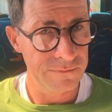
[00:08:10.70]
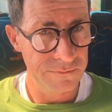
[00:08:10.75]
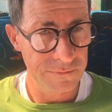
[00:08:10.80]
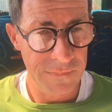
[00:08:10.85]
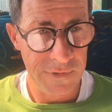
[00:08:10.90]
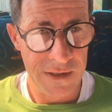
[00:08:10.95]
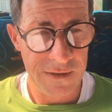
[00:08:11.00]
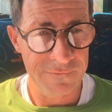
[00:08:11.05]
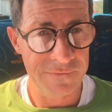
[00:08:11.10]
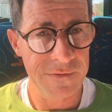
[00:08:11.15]

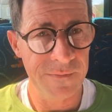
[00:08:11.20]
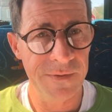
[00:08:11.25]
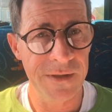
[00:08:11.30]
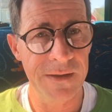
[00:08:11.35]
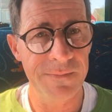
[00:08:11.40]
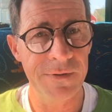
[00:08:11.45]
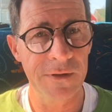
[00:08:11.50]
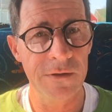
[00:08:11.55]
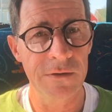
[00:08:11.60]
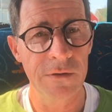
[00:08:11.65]
give to
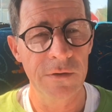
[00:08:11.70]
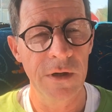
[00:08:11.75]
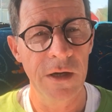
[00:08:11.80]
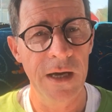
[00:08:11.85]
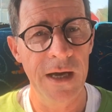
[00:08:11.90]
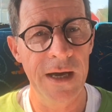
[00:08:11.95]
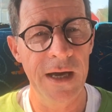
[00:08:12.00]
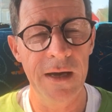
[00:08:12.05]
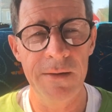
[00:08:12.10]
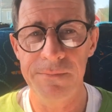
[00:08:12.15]
people,
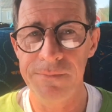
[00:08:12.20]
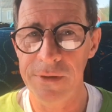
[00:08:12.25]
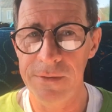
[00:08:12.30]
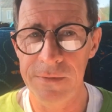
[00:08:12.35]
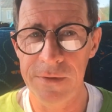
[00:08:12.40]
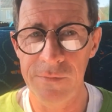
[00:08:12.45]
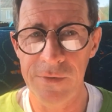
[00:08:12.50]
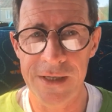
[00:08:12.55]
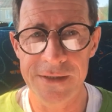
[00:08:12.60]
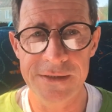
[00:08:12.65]
probably
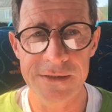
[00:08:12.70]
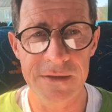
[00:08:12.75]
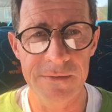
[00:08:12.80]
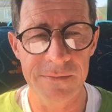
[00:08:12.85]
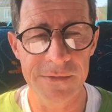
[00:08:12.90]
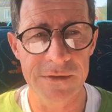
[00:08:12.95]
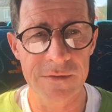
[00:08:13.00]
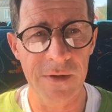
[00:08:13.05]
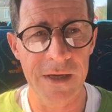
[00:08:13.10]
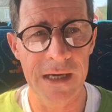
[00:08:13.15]
rent to them
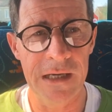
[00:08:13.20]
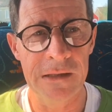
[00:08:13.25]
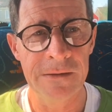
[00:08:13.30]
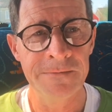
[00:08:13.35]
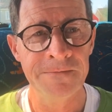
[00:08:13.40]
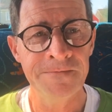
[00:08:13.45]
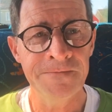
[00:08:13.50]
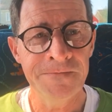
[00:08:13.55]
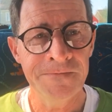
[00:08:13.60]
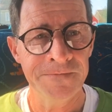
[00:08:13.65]
as well,
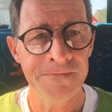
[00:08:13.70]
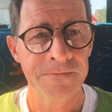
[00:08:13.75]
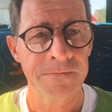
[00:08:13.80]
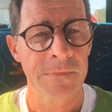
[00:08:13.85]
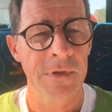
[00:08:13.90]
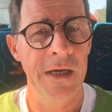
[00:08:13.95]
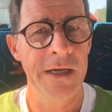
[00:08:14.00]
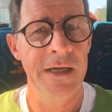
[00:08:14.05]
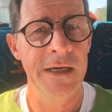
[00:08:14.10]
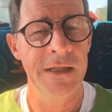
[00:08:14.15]

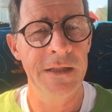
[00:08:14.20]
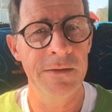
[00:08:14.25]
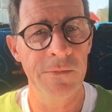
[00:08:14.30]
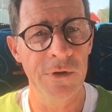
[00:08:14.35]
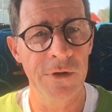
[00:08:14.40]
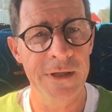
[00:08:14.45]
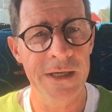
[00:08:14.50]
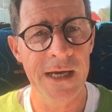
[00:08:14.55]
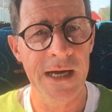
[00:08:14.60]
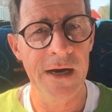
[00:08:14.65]
in the
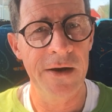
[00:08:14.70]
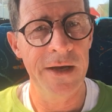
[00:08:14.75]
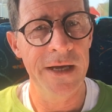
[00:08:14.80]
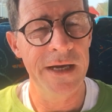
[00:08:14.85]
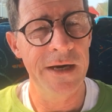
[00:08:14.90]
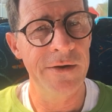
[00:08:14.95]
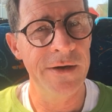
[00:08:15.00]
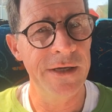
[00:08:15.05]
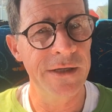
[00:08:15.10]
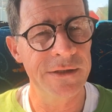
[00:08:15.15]
Mullingar
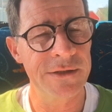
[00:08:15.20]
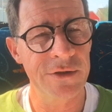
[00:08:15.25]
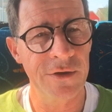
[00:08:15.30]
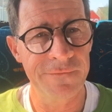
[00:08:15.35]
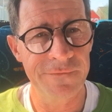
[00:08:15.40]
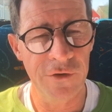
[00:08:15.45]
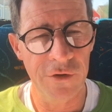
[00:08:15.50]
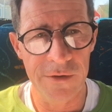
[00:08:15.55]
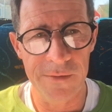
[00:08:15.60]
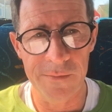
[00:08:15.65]
area. So if
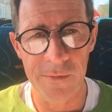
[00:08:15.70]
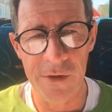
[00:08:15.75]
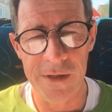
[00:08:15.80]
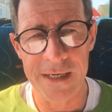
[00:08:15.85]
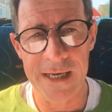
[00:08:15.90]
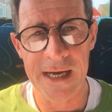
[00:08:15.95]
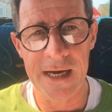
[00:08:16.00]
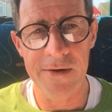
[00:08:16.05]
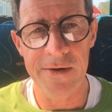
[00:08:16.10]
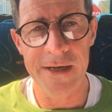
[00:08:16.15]
you're in the
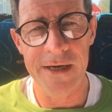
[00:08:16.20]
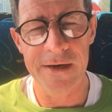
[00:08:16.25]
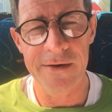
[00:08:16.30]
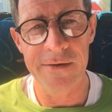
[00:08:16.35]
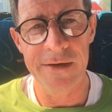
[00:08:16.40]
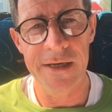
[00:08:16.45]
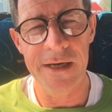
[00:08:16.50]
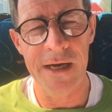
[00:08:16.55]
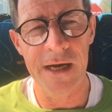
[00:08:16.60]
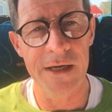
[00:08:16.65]
Mullingar
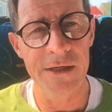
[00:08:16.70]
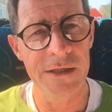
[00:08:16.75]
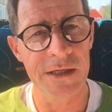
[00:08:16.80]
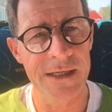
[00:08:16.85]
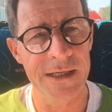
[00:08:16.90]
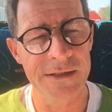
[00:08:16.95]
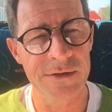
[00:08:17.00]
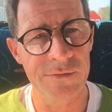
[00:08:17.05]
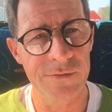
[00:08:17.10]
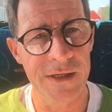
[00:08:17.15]
area and you'd
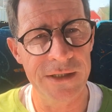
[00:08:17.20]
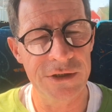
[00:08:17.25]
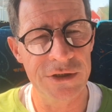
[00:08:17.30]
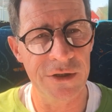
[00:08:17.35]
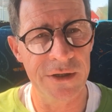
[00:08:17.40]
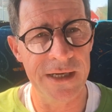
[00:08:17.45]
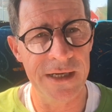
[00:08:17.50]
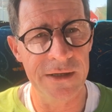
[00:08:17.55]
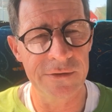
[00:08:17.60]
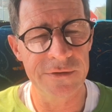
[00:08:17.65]
like to rent your
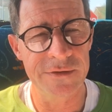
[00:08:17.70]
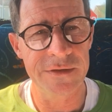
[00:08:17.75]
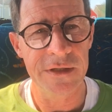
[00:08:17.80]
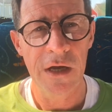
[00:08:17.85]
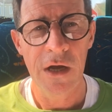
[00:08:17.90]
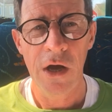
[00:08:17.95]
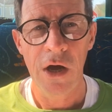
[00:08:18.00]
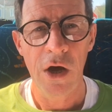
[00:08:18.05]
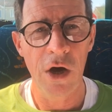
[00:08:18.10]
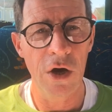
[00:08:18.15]
house
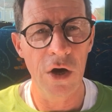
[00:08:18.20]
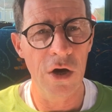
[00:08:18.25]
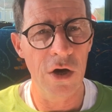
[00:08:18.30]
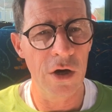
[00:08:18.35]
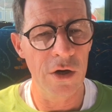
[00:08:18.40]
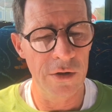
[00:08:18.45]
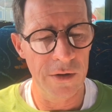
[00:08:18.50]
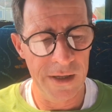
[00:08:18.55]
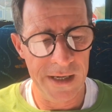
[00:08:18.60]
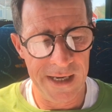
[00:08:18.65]

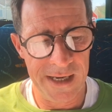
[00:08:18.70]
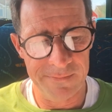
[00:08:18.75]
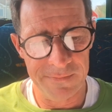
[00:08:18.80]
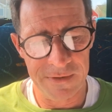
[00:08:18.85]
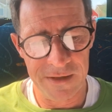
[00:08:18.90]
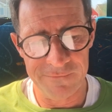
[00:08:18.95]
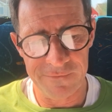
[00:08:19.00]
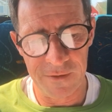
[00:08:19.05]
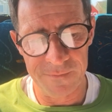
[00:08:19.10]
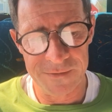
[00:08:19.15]
or
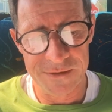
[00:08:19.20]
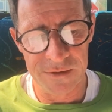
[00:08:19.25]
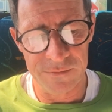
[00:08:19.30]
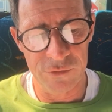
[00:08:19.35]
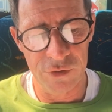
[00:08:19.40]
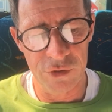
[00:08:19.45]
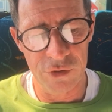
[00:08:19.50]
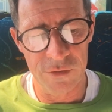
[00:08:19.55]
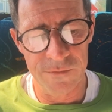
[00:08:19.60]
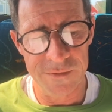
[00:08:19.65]
give up some
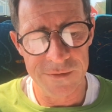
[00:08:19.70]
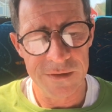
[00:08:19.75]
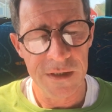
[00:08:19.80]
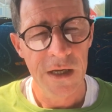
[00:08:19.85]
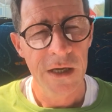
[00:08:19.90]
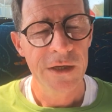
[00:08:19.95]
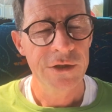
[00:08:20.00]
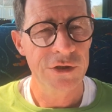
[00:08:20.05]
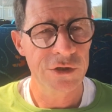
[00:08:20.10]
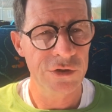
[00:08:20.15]
rooms
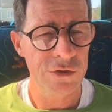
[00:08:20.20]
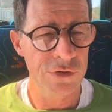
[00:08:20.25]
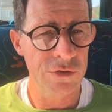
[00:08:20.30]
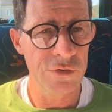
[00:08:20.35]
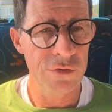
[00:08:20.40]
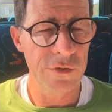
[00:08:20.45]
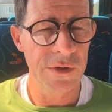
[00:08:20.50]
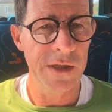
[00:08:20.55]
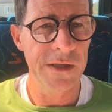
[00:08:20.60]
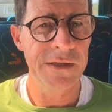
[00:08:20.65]

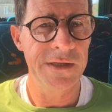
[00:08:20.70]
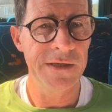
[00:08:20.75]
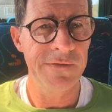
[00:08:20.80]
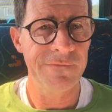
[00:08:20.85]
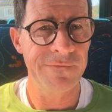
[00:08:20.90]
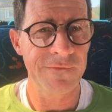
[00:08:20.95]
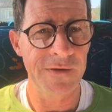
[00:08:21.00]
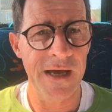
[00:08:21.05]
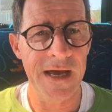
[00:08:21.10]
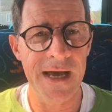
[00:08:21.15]
to the
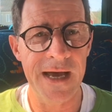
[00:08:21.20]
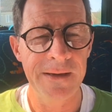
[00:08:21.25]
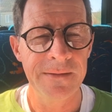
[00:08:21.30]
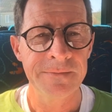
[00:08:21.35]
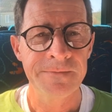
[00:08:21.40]
FLA